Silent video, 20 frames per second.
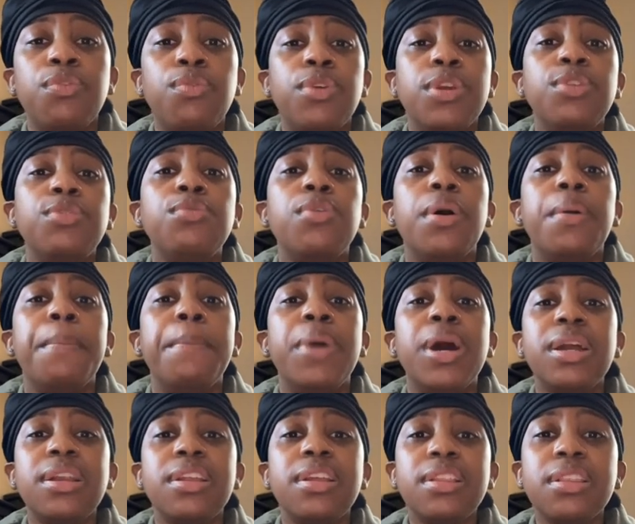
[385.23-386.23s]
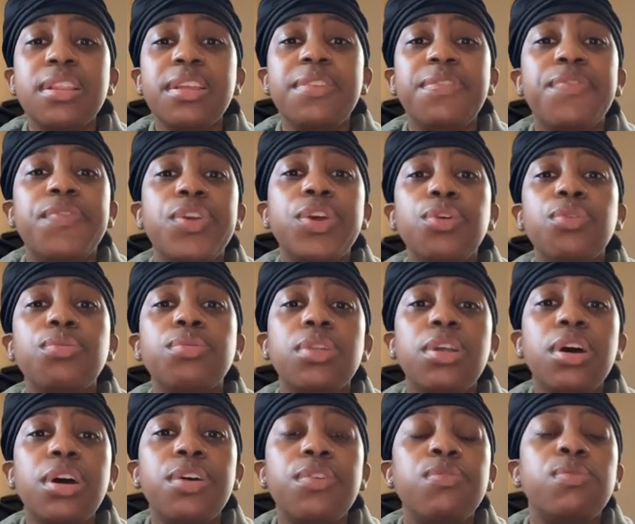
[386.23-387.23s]
When you abundantly feel
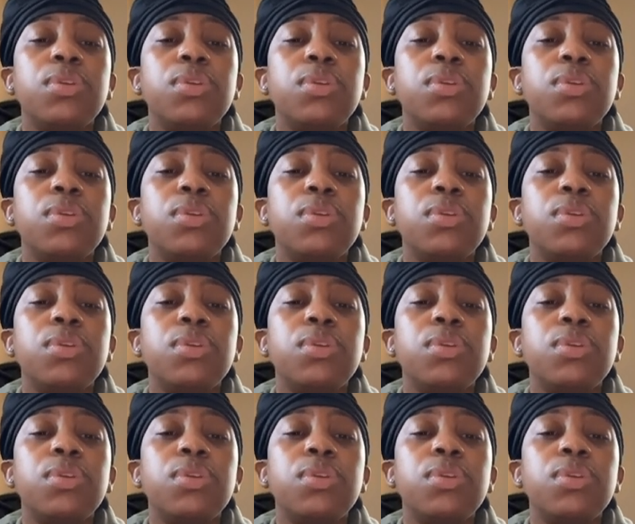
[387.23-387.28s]
love